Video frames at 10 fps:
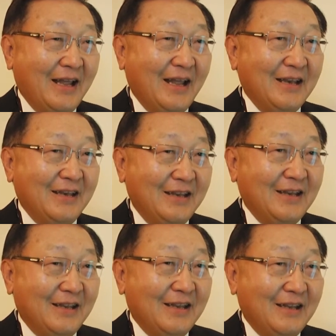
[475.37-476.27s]
and
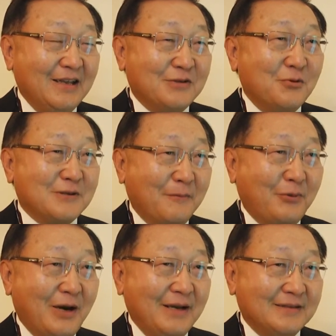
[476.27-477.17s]
it's no
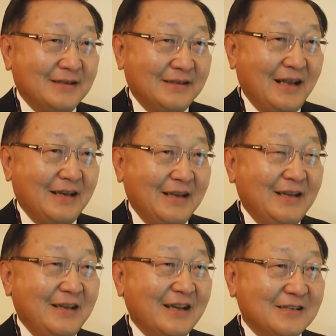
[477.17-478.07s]
surprise that
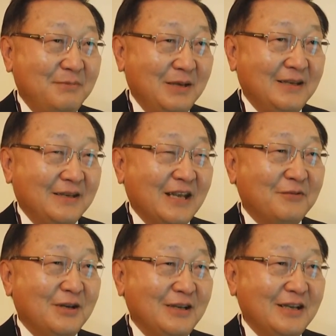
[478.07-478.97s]
he has been
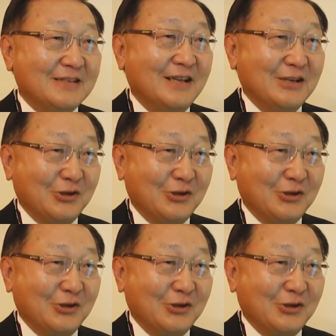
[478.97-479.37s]
given this